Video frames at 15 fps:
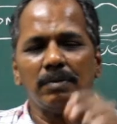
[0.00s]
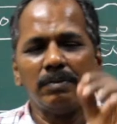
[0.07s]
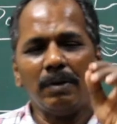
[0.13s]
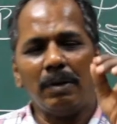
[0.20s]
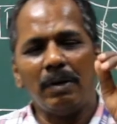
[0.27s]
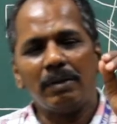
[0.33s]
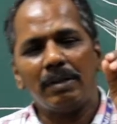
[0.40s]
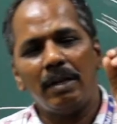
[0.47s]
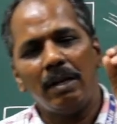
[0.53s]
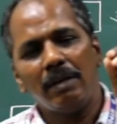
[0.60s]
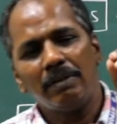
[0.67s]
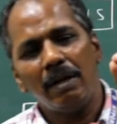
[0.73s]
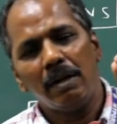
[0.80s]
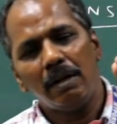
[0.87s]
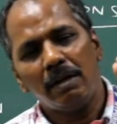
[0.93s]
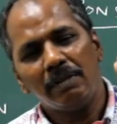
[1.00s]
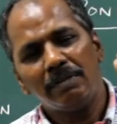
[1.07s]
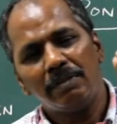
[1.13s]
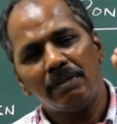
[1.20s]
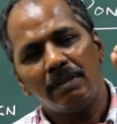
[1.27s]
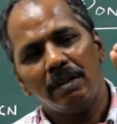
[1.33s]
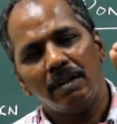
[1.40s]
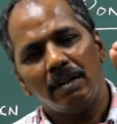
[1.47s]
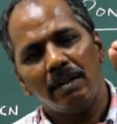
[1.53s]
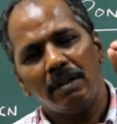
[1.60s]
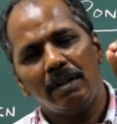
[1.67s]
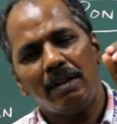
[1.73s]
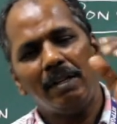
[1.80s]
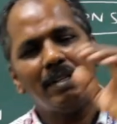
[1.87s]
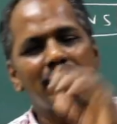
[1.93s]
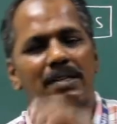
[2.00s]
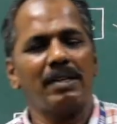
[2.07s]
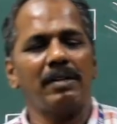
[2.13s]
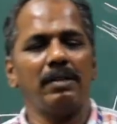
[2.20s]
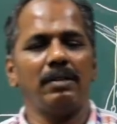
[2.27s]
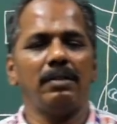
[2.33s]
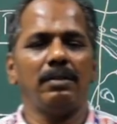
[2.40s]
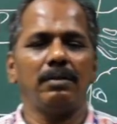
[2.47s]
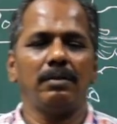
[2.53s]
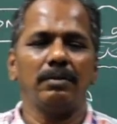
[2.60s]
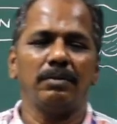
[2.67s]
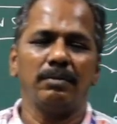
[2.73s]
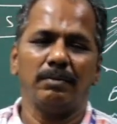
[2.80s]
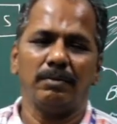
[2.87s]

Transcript: below the level of lesion.